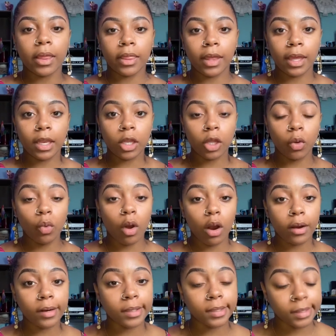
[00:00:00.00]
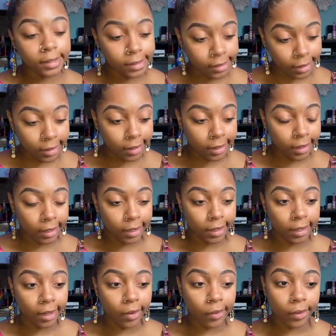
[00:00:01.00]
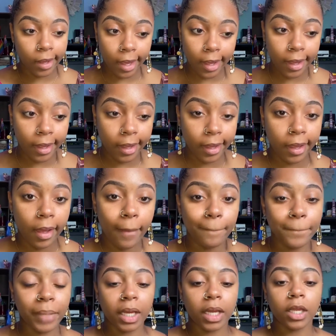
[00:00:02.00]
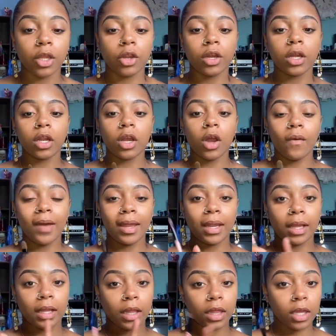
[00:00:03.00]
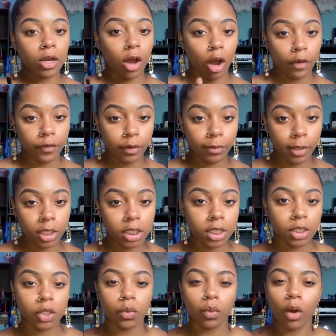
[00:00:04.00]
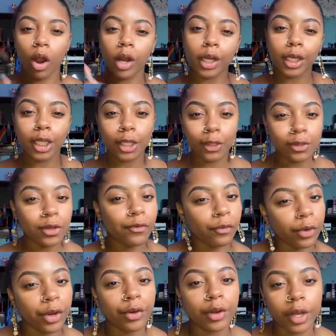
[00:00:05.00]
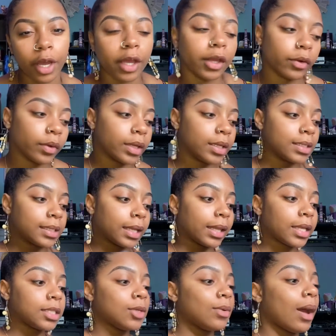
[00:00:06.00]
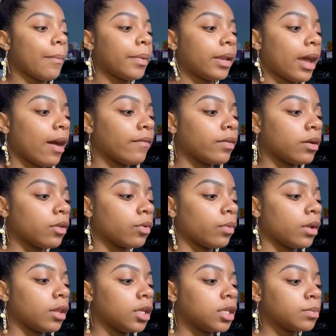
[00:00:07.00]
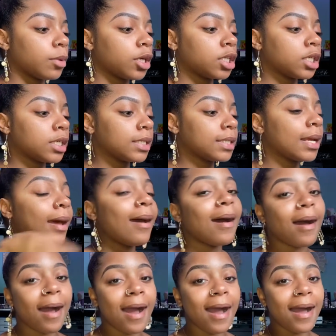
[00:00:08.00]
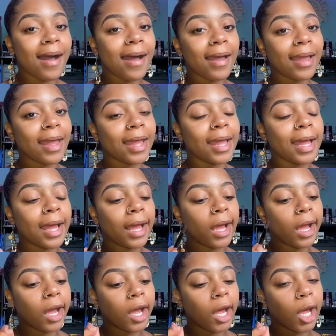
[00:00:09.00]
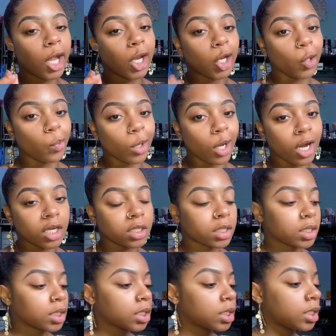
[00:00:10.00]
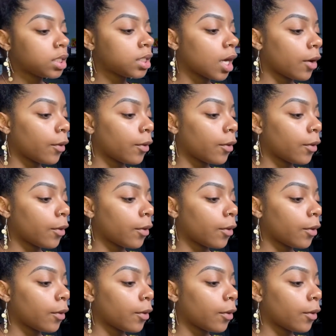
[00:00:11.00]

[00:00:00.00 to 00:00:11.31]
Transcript: then you are done, okay? But you're gonna go ahead and clean off your brush because you are gonna use it for your cut crease, unless you happen to have another one of these brushes. I do not. So